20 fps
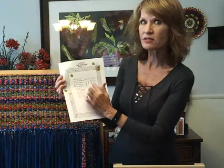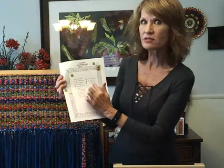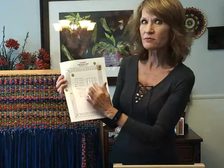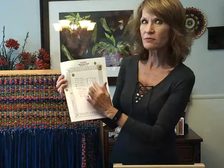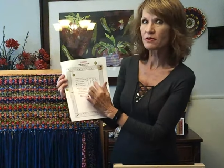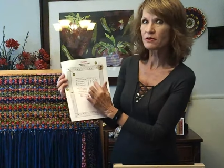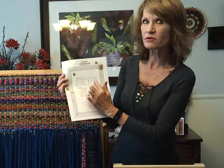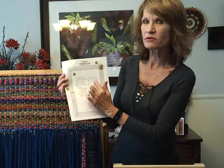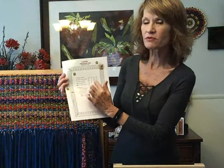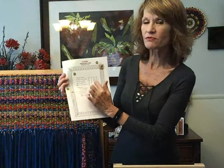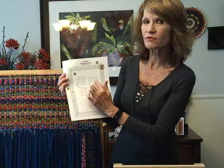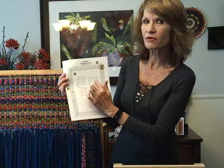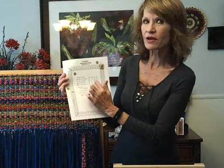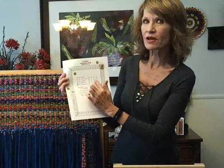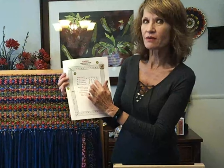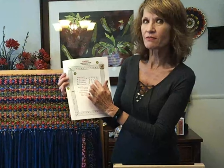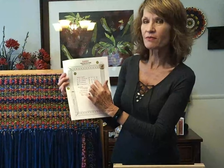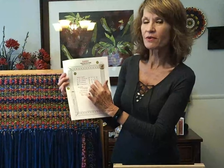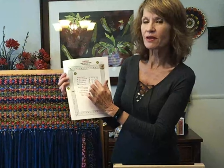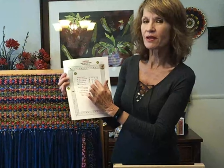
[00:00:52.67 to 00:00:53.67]
to build your
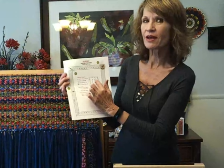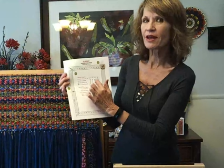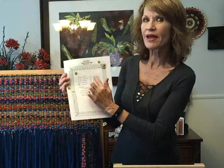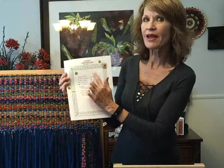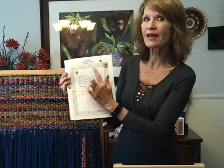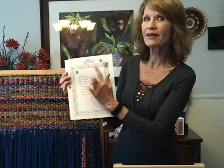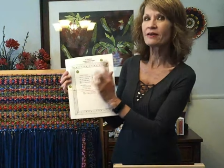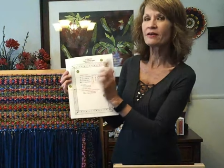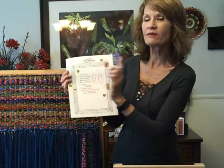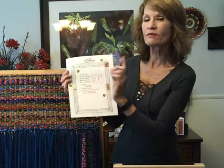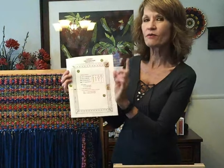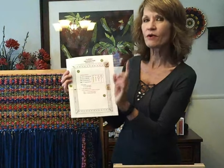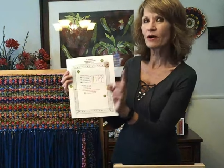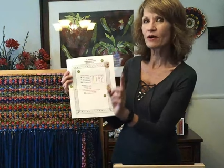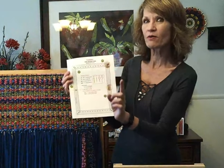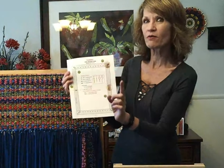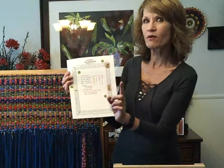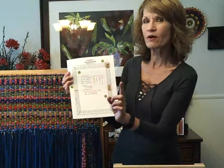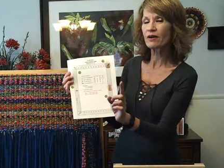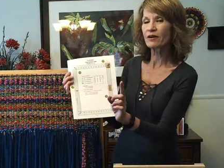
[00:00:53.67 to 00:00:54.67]
frame and in
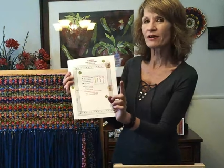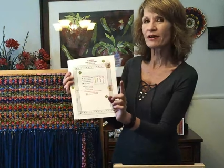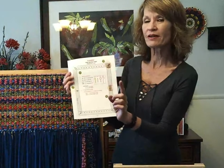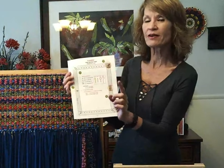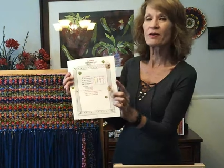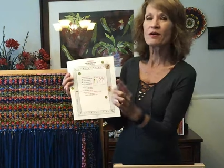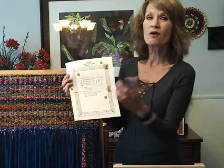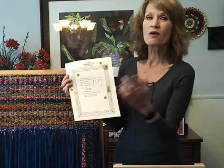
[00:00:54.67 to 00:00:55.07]
what quantity.